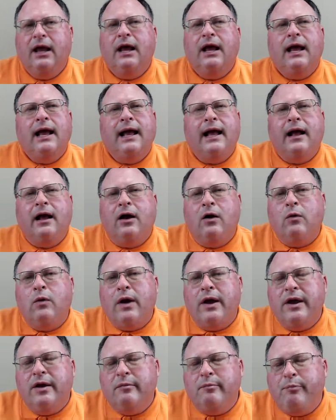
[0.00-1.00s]
how
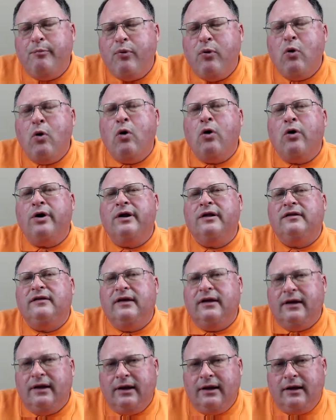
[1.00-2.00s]
important it
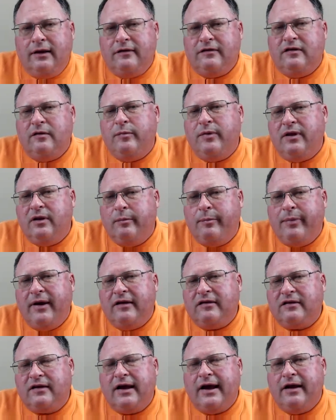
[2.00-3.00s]
is to be
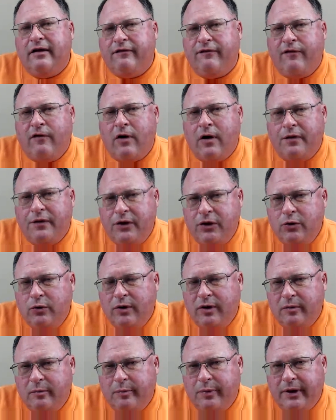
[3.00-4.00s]
the best kind of father
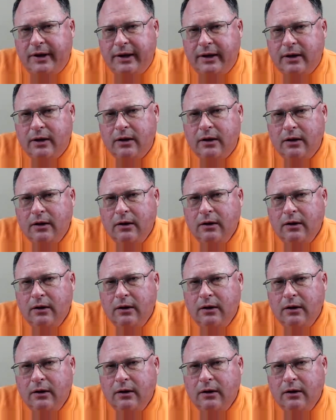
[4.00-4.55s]
you can be.